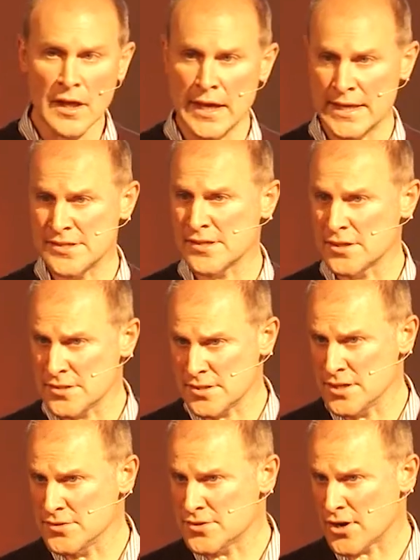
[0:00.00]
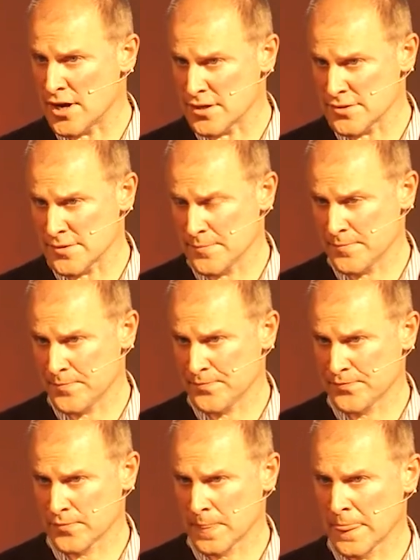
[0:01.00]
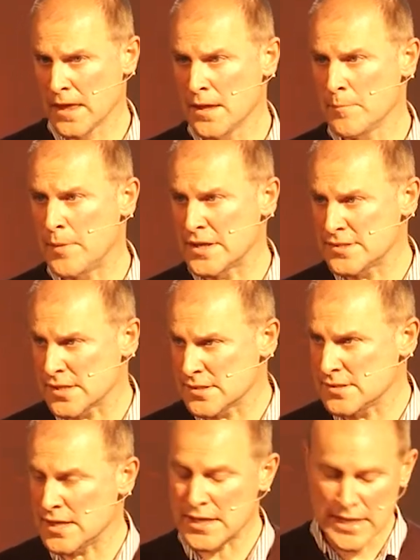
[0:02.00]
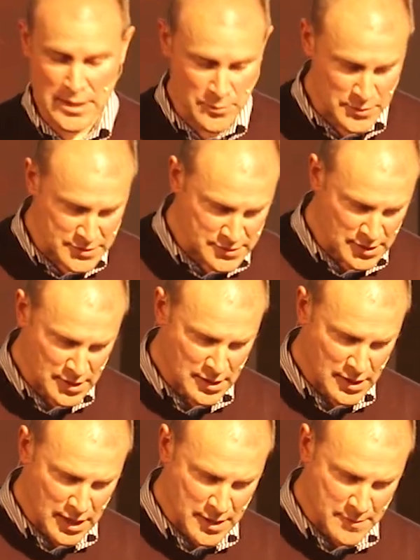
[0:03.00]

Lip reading: he started to use drugs. By 16, he was he